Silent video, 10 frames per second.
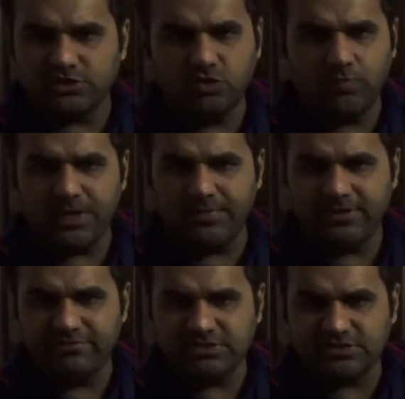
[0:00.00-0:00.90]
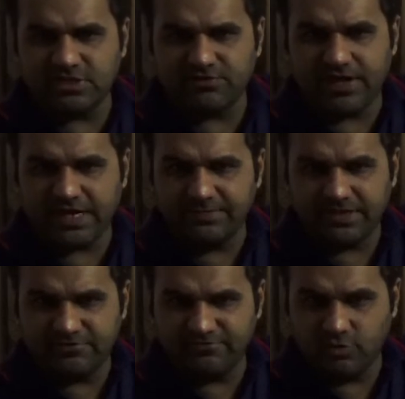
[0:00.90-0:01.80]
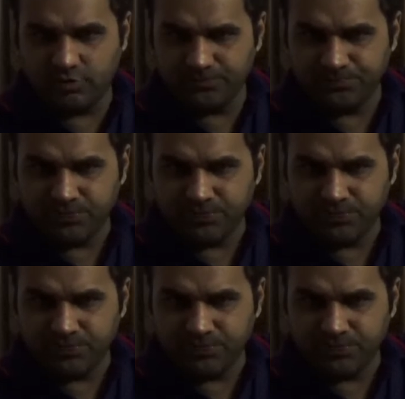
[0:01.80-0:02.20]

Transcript: is no payment which is required by the floor.